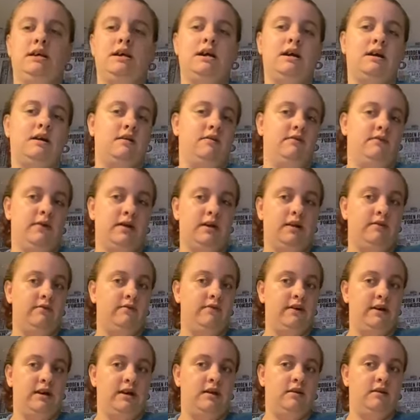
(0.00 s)
how Violet
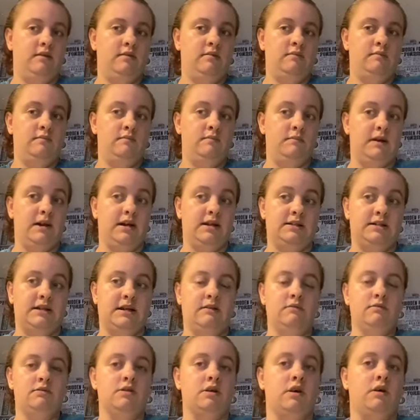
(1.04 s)
Fenn makes
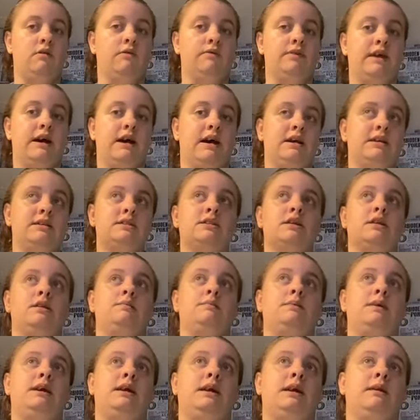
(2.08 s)
out. So that is going to
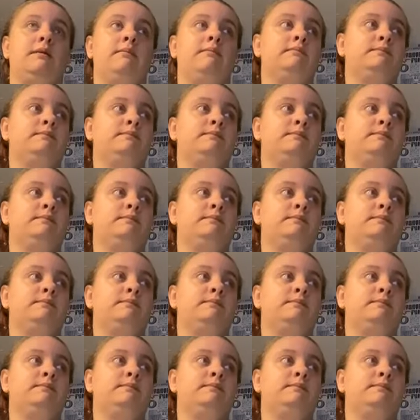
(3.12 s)
be